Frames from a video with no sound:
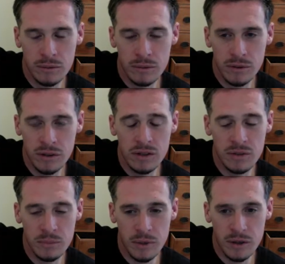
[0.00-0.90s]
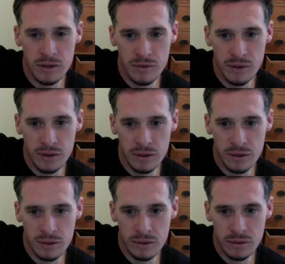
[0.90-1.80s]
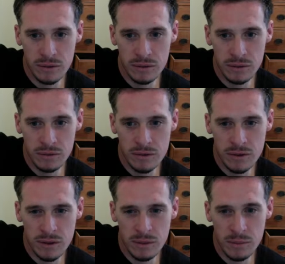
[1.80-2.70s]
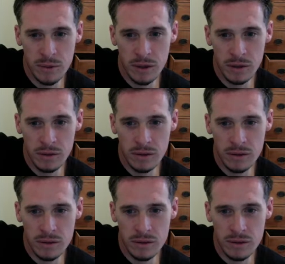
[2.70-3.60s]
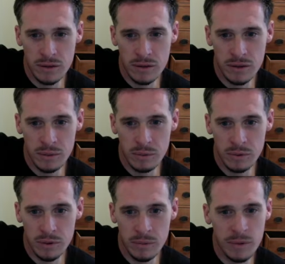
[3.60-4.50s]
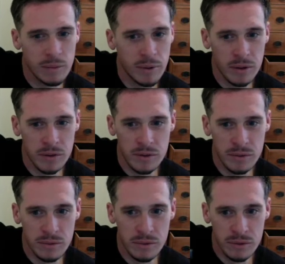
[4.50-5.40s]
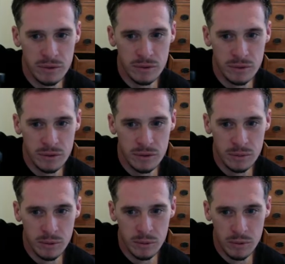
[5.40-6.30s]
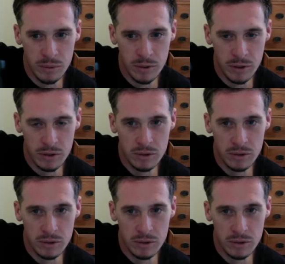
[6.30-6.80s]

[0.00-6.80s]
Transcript: think it's a MOSFET. It's not a mech. I think this lights up. I'm not positive. It might be a mech.